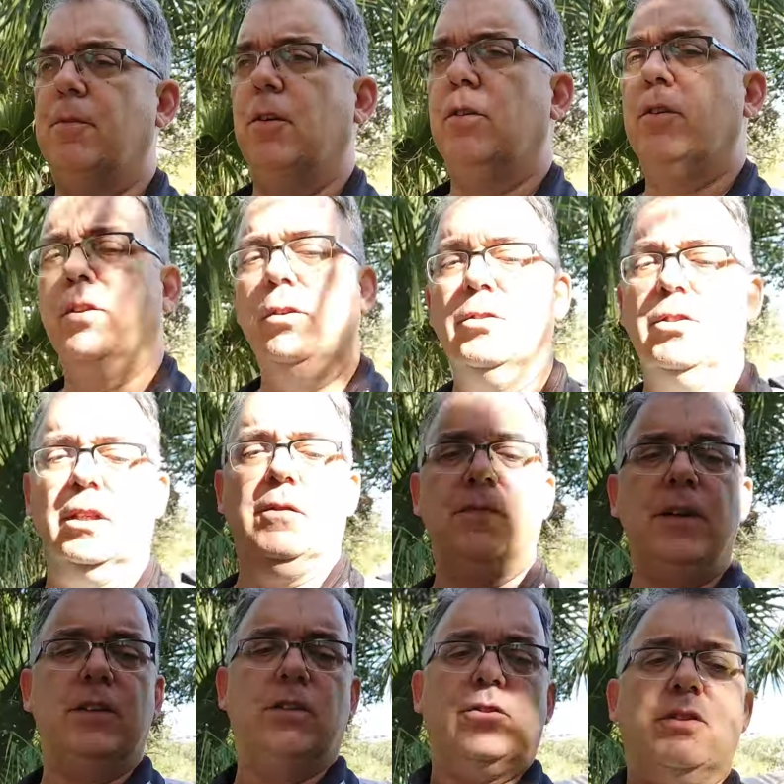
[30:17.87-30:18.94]
You're losing the
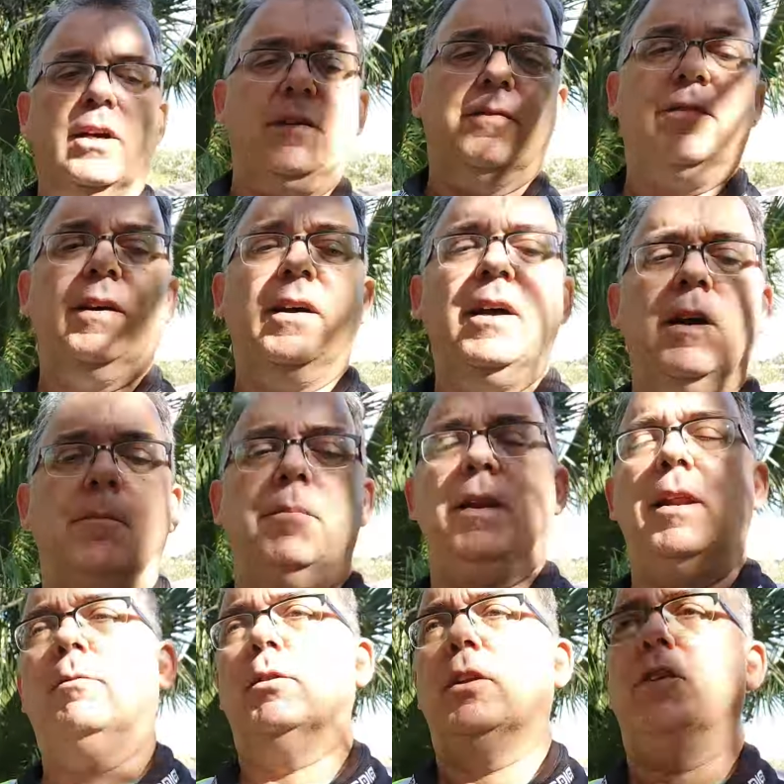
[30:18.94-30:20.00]
features of being
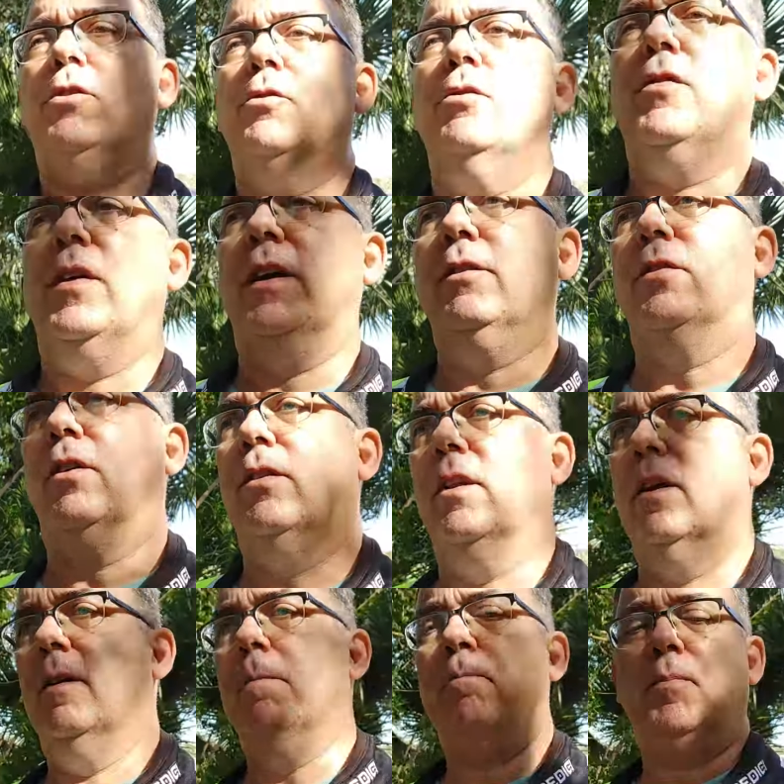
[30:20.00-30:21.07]
able to do the things on
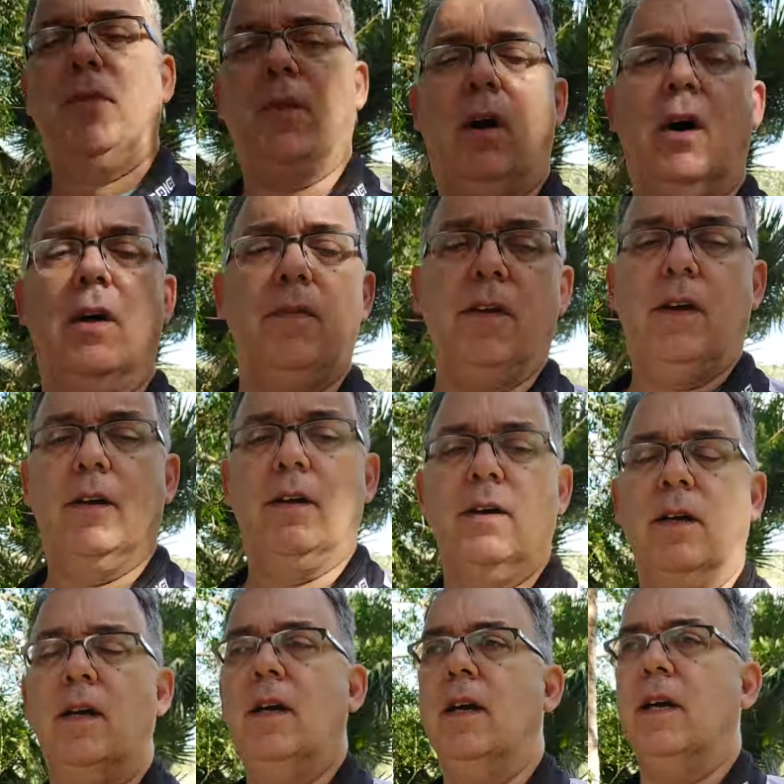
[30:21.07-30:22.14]
the on the
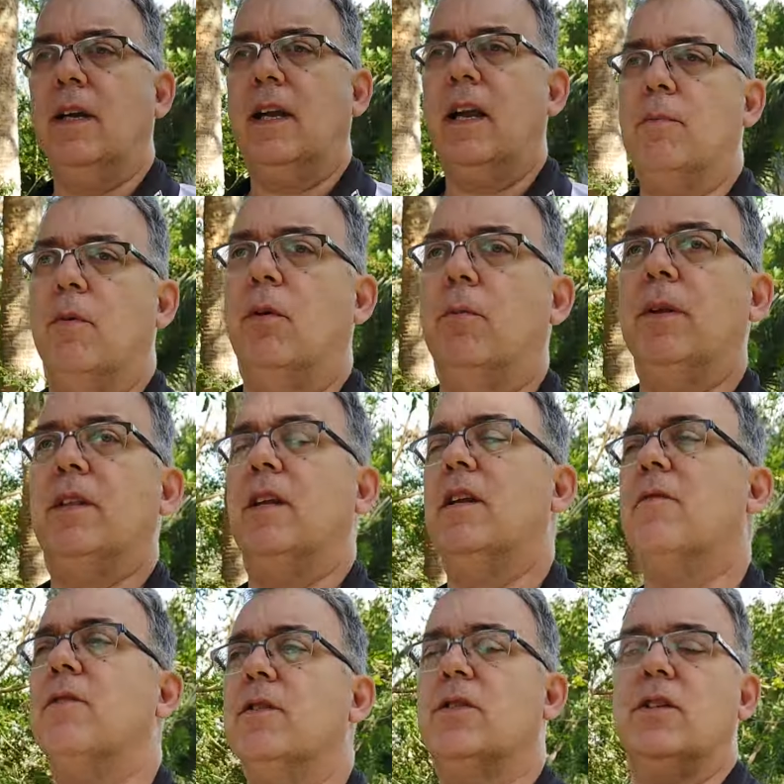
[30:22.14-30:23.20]
gimbal. But the
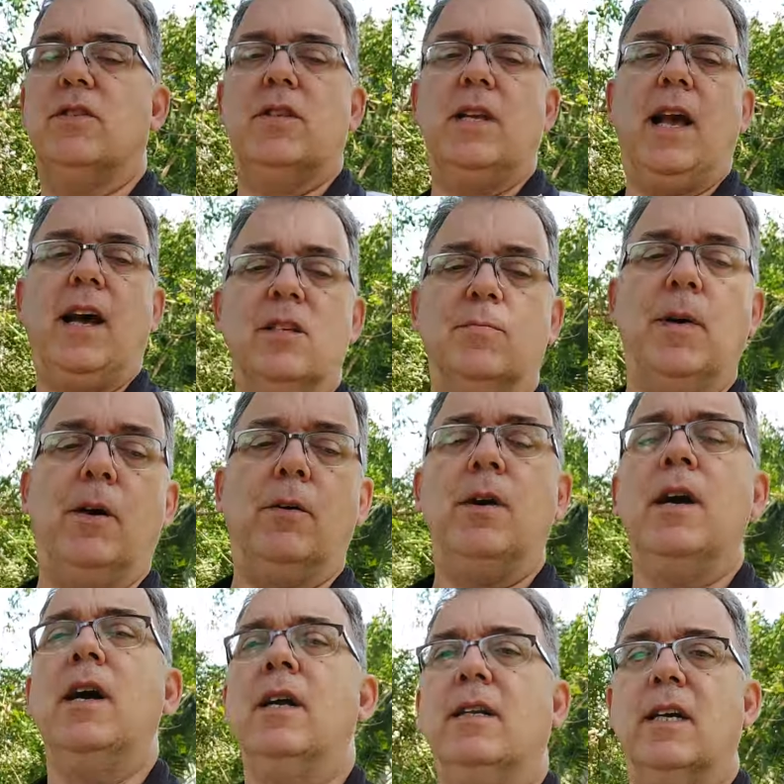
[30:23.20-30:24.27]
difference is the Osmo
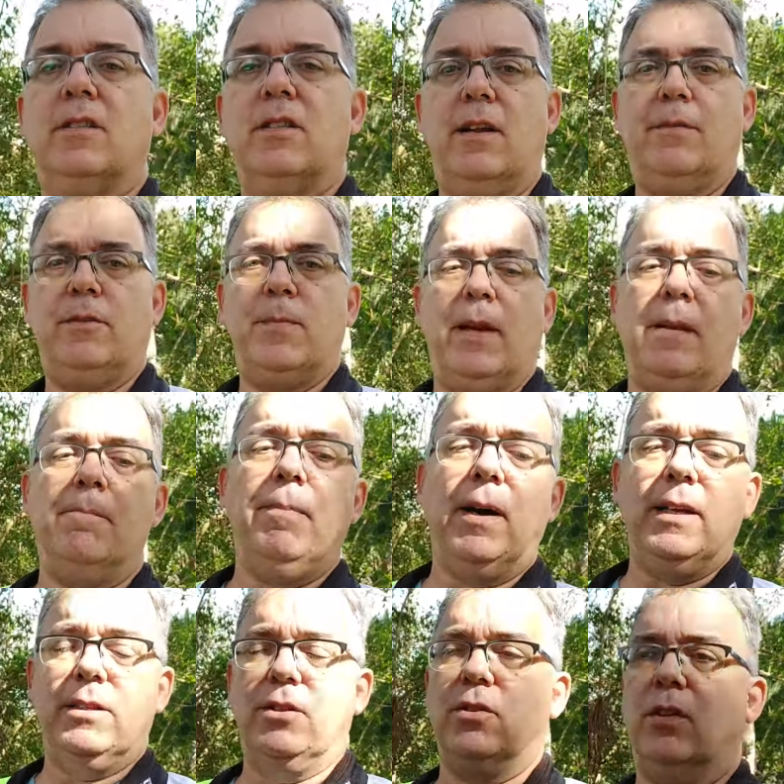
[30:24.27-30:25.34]
doesn't have as many
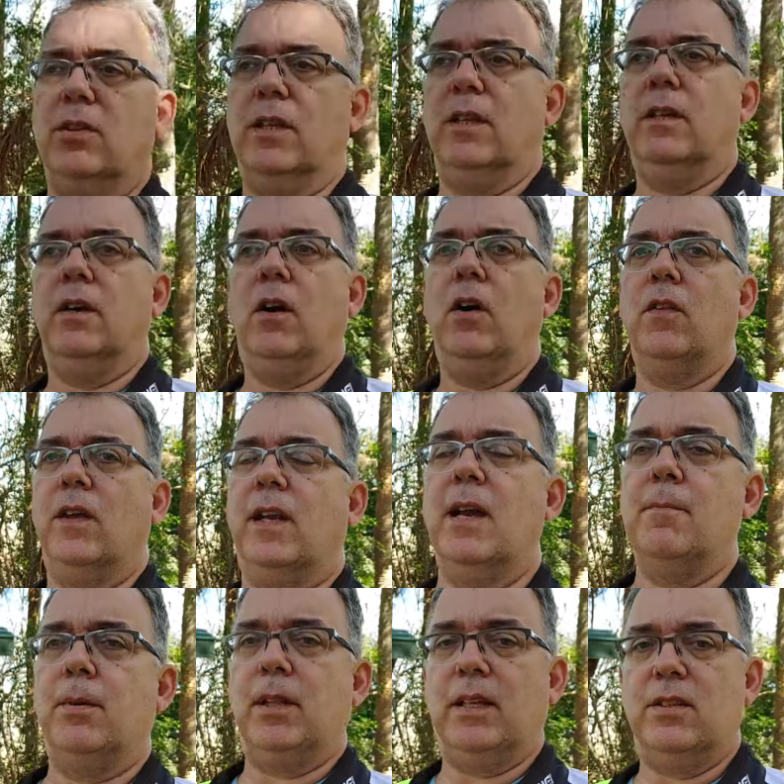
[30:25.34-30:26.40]
buttons on the on the
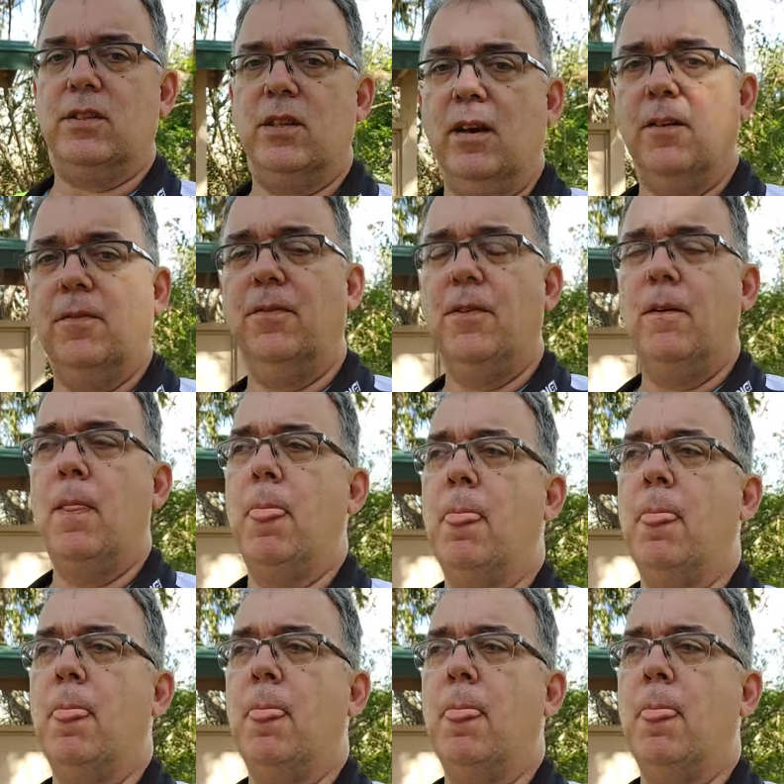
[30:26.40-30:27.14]
gimbal itself.